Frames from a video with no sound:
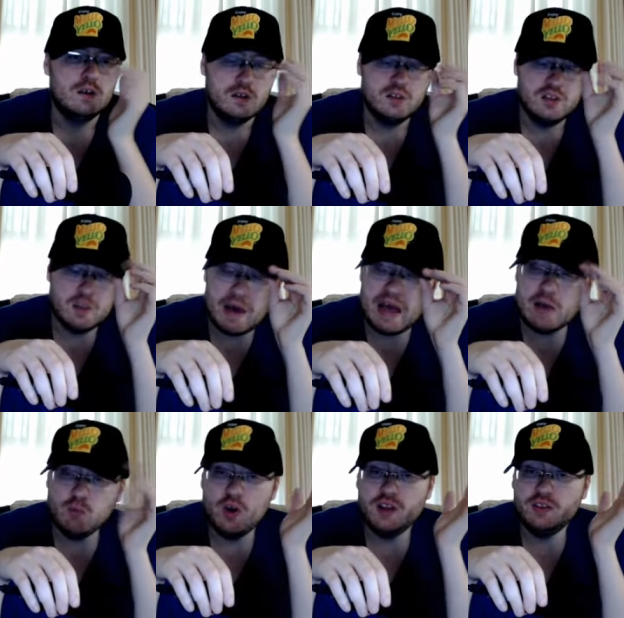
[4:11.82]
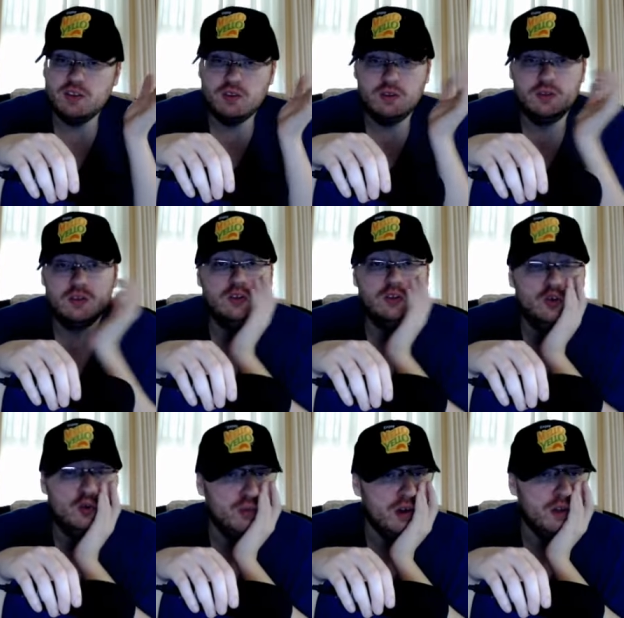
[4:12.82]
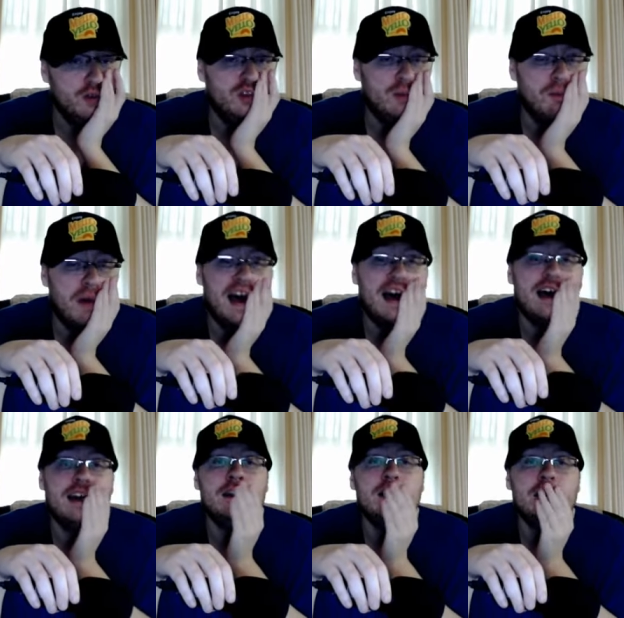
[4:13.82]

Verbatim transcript: The mom wants the two brothers to bond.